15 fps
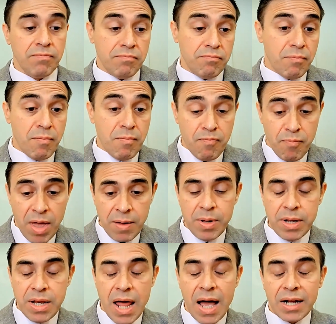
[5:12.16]

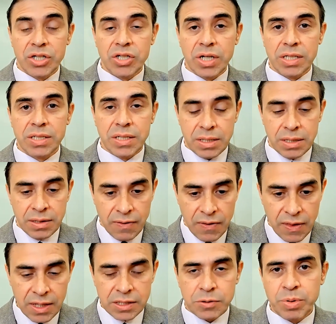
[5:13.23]
Maybe not just in
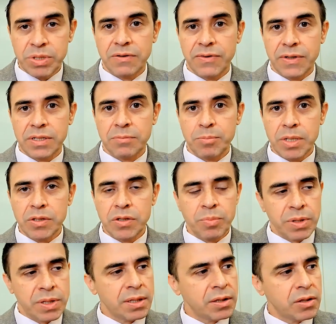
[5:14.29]
this specific semester,
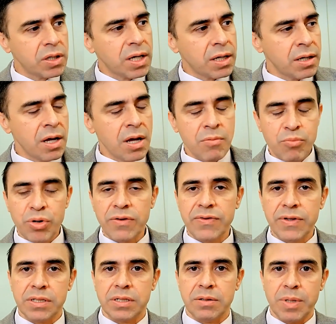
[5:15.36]
but then look at
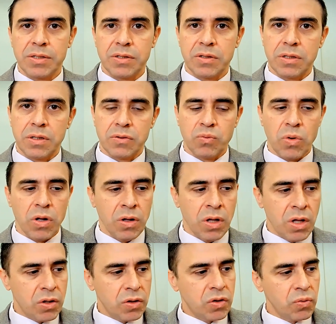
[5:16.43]
previous semesters as
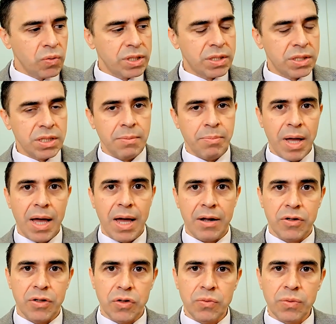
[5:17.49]
well. Do we see a
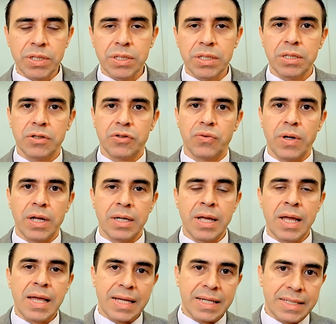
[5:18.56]
pattern? Do we see a trend?
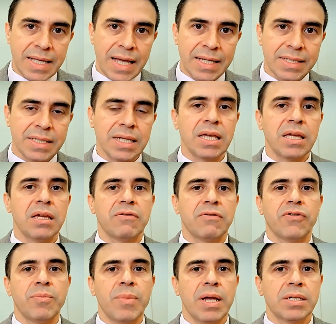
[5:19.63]
Because that's the key
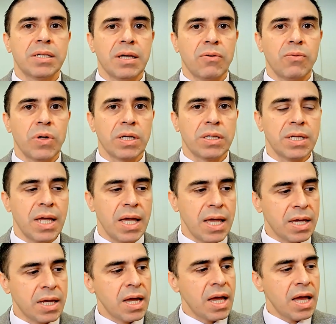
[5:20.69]
information that we can
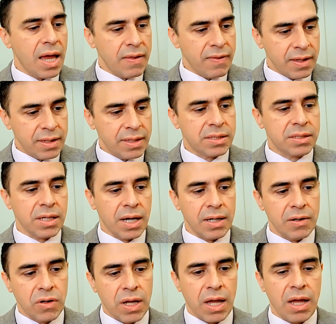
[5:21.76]
take and then
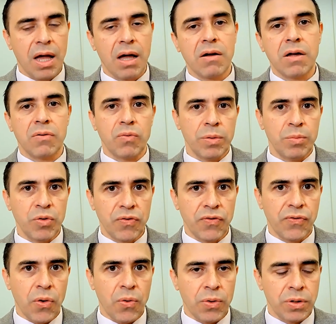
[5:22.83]
decide, okay, how can we move
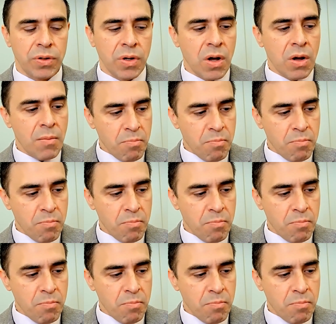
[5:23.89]
forward?